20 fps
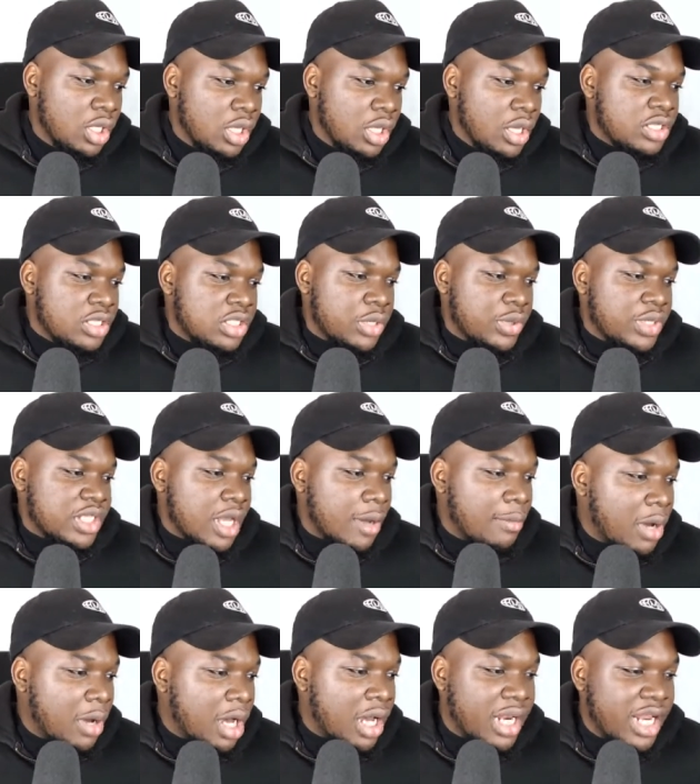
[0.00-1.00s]
So it's
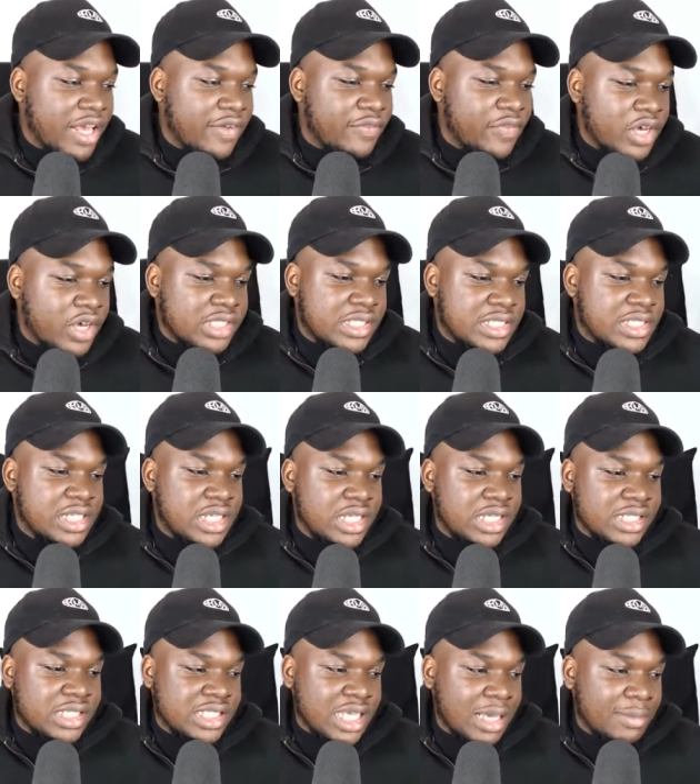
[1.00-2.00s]
Amale versus Nina
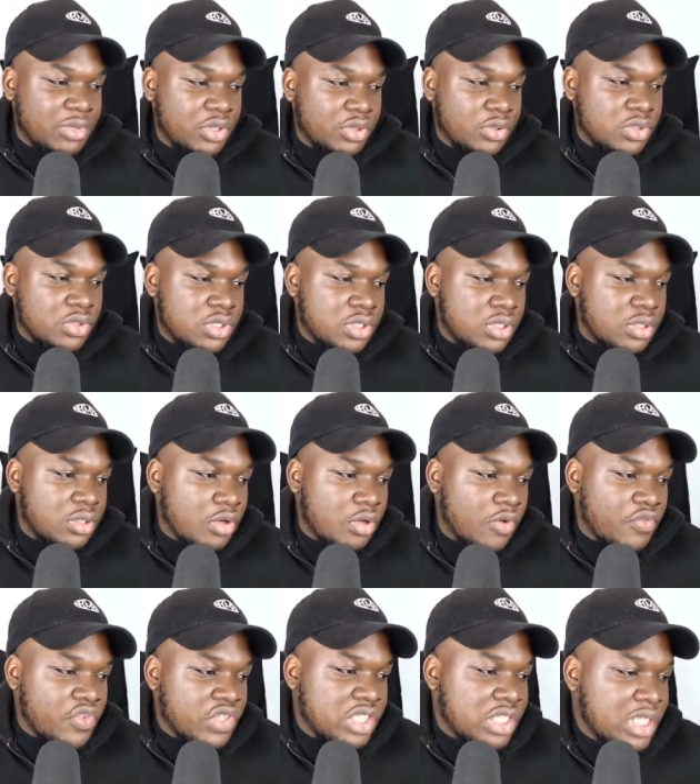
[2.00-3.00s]
Samuels.
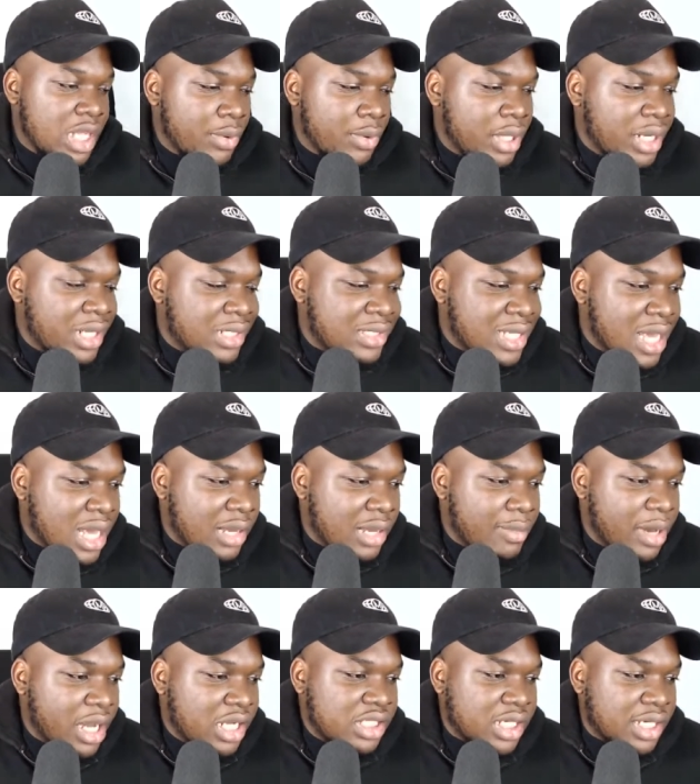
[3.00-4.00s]
Obviously, they were in a tag
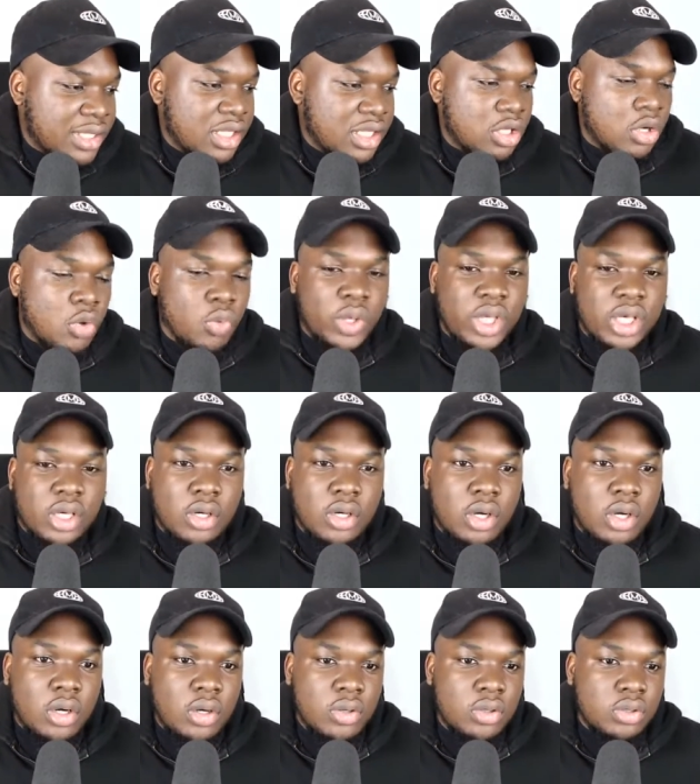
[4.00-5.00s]
match, I think a week
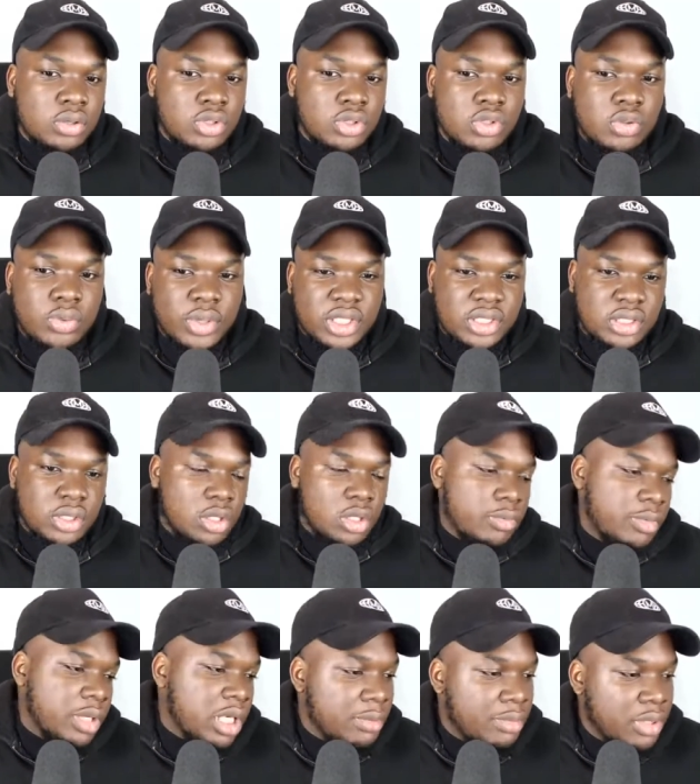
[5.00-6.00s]
ago or 2 weeks ago,
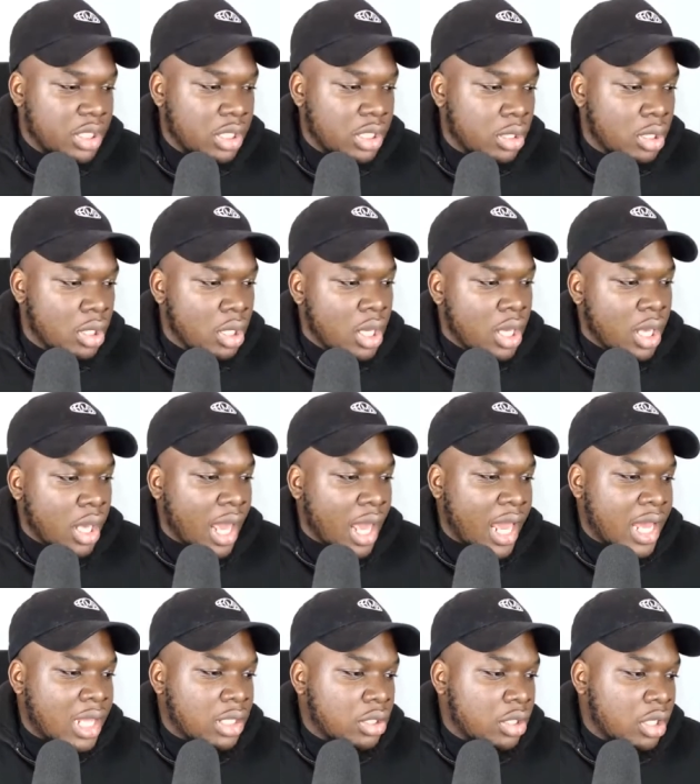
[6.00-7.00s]
maybe.
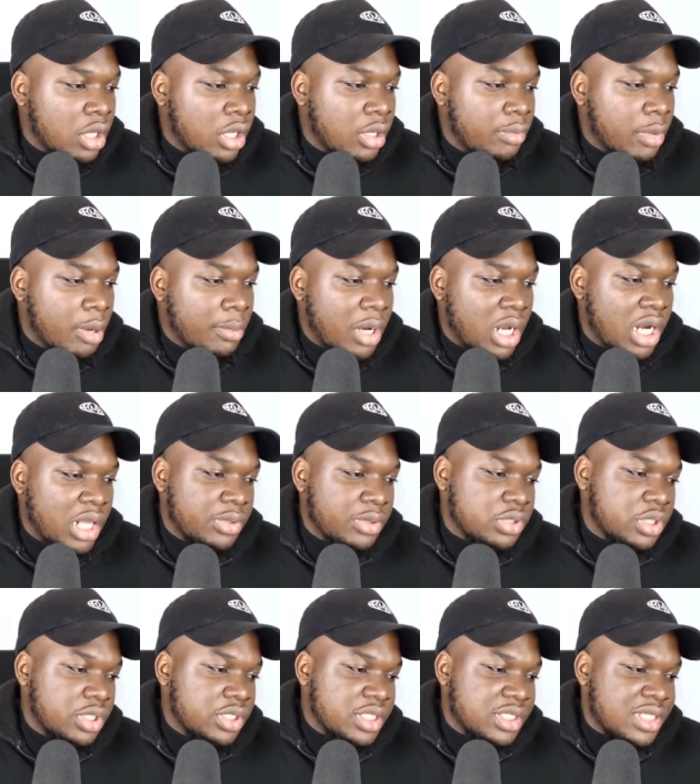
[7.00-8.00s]
And Amale was
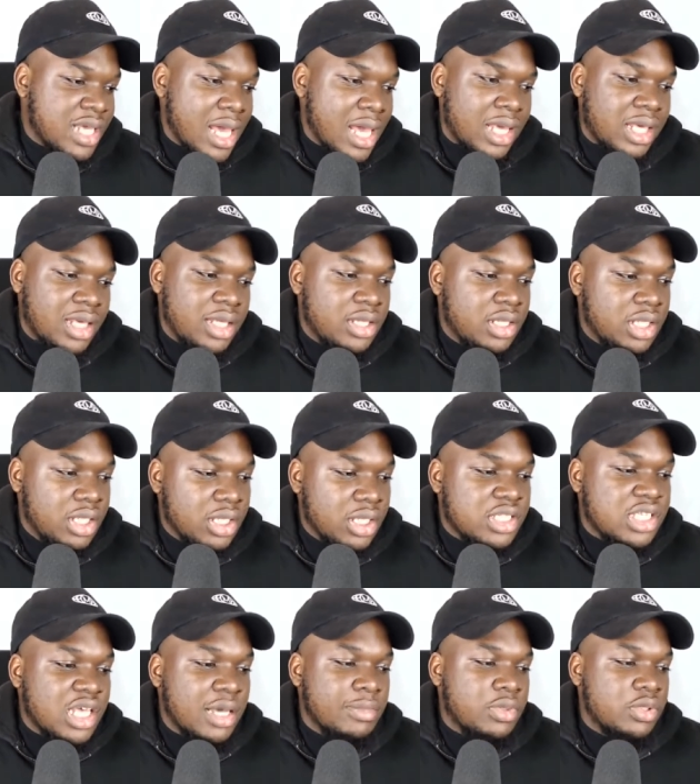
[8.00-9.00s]
going to tag in Nina
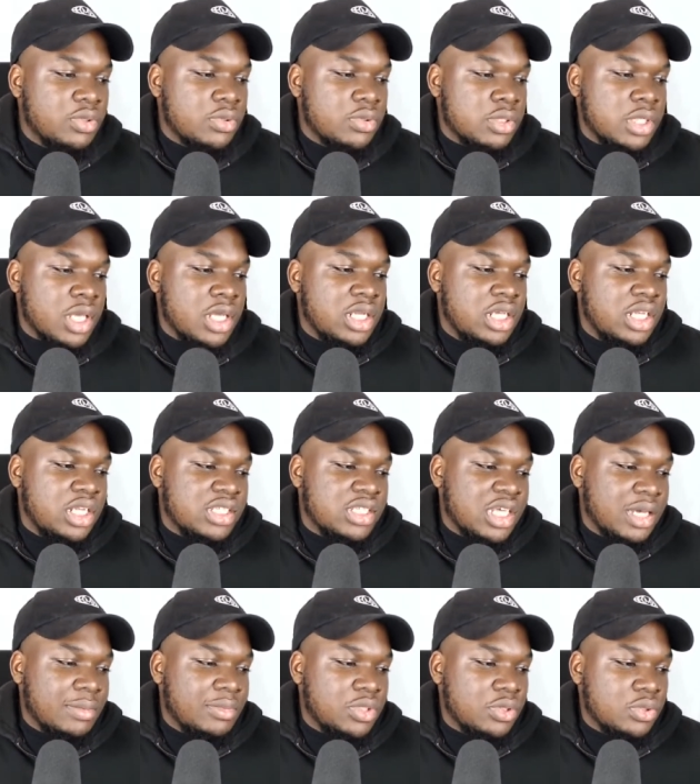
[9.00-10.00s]
Samuels, and Nina
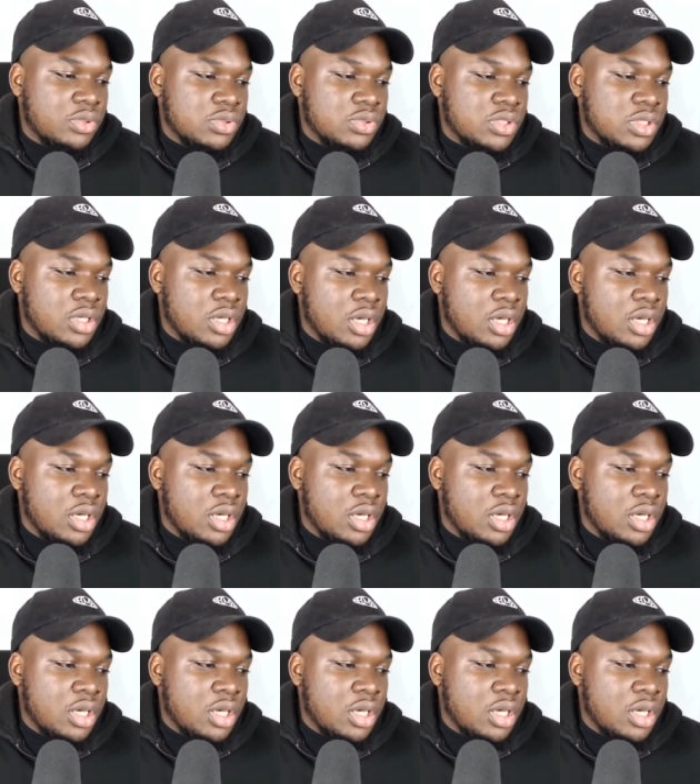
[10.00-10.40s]
Samuels